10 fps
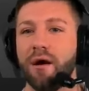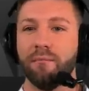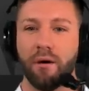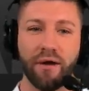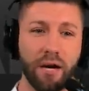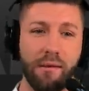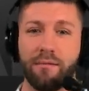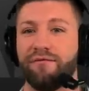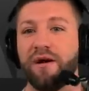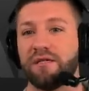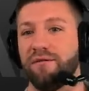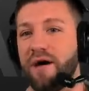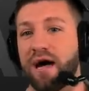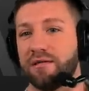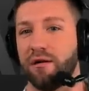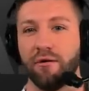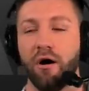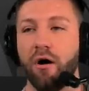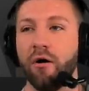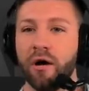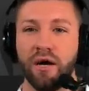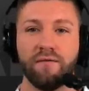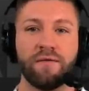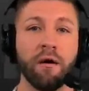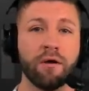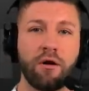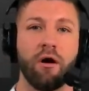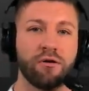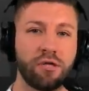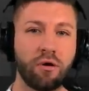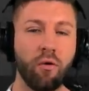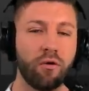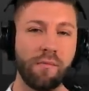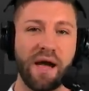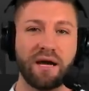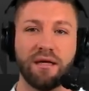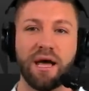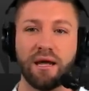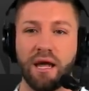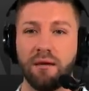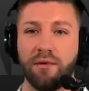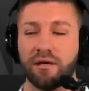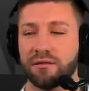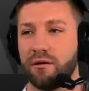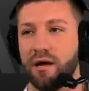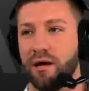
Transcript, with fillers: But we got to be able to face the facts here, y'all. If Derek Carr is the quarterback in that game yesterday,